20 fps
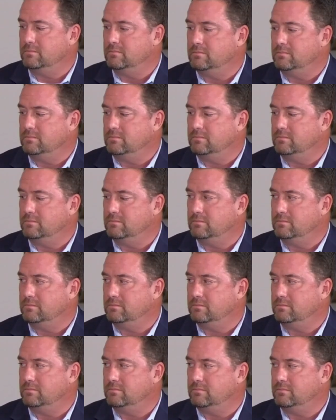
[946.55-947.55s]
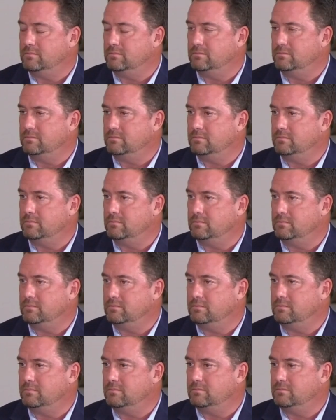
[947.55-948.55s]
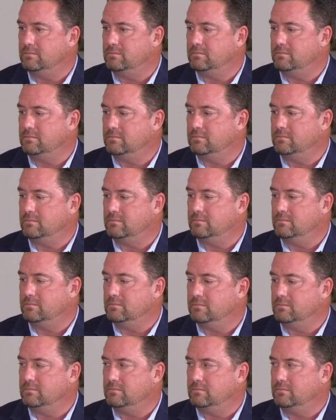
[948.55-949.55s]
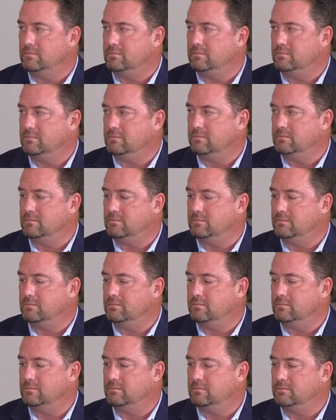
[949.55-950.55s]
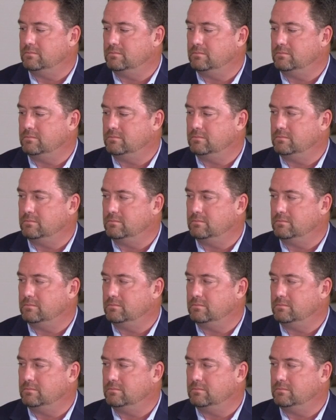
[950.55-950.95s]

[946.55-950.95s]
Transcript: (silent)